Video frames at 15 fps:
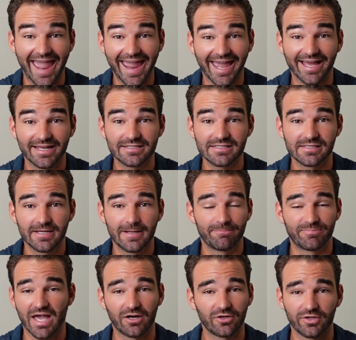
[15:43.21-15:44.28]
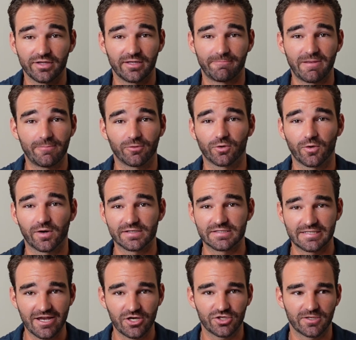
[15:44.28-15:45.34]
And not only the people or
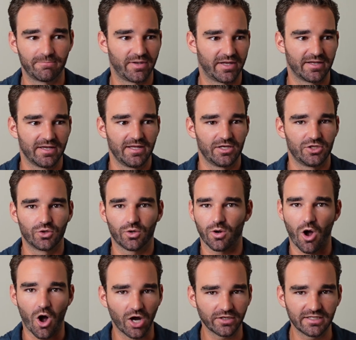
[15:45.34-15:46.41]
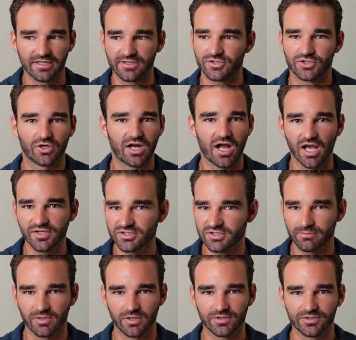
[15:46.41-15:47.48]
organization, but your audience, your
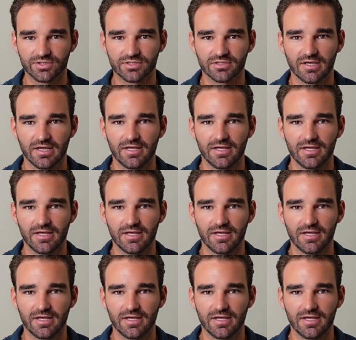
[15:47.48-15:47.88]
customers.